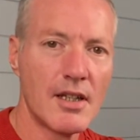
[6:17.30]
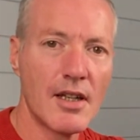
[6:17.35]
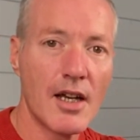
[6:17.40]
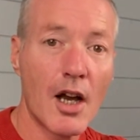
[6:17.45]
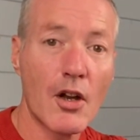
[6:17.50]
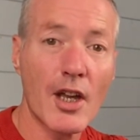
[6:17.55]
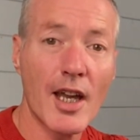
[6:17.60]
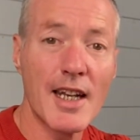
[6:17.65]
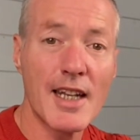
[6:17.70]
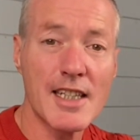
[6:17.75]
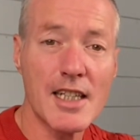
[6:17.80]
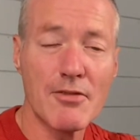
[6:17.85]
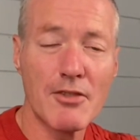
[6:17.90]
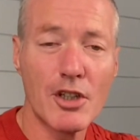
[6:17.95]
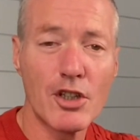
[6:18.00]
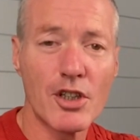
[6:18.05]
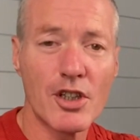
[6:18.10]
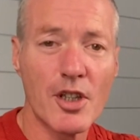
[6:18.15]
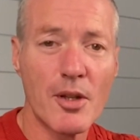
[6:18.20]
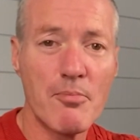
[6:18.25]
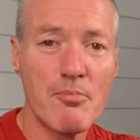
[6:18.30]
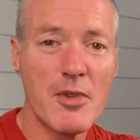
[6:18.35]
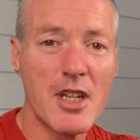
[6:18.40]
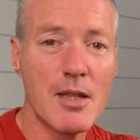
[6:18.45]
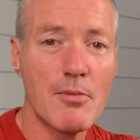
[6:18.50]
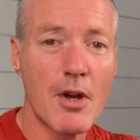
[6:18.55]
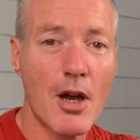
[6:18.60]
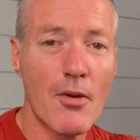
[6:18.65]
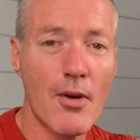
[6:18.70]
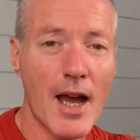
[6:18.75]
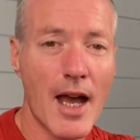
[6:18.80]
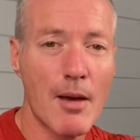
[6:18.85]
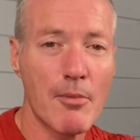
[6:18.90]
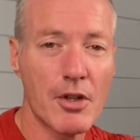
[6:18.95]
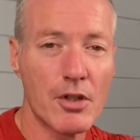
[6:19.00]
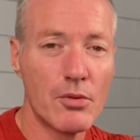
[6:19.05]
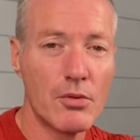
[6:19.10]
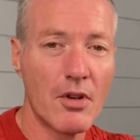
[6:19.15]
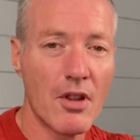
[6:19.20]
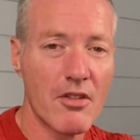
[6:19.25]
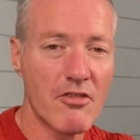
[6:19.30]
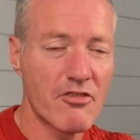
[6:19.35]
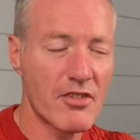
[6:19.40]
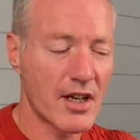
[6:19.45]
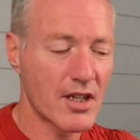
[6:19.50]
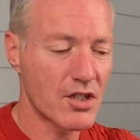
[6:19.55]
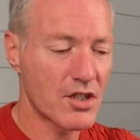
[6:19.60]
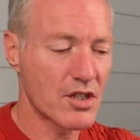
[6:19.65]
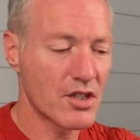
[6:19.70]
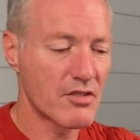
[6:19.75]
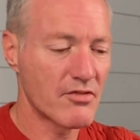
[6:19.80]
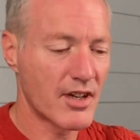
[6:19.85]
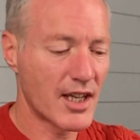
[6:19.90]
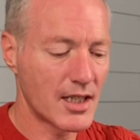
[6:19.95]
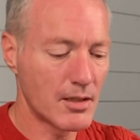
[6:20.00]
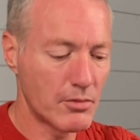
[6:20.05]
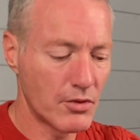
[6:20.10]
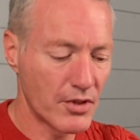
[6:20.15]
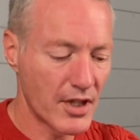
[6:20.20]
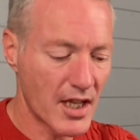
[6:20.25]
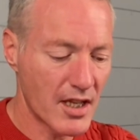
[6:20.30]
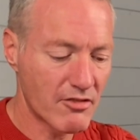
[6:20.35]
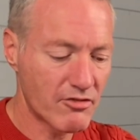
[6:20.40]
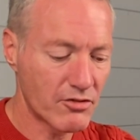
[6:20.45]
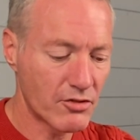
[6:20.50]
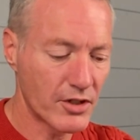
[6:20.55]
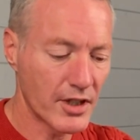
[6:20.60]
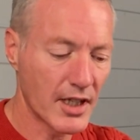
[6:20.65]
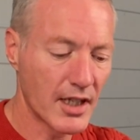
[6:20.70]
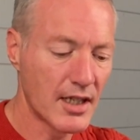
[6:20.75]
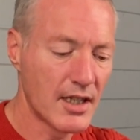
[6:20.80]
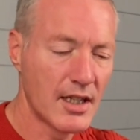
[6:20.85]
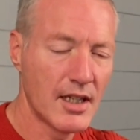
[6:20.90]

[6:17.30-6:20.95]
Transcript: Okay, let's have a look at the Mimo app and all of the functions available there for you.